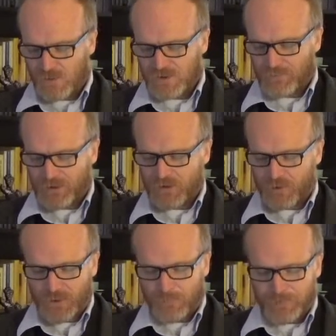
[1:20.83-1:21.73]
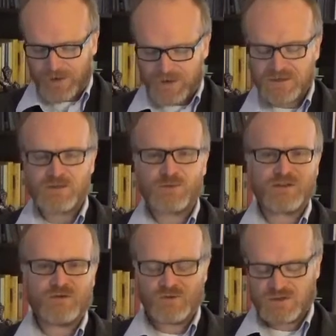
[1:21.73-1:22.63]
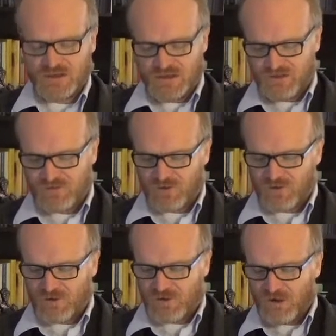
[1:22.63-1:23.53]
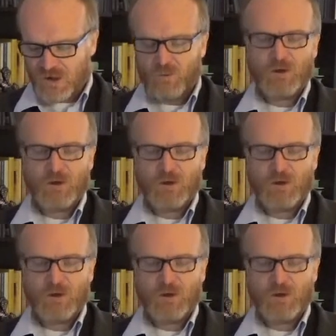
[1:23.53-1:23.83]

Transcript: what about quill pens, which are not cylindrical?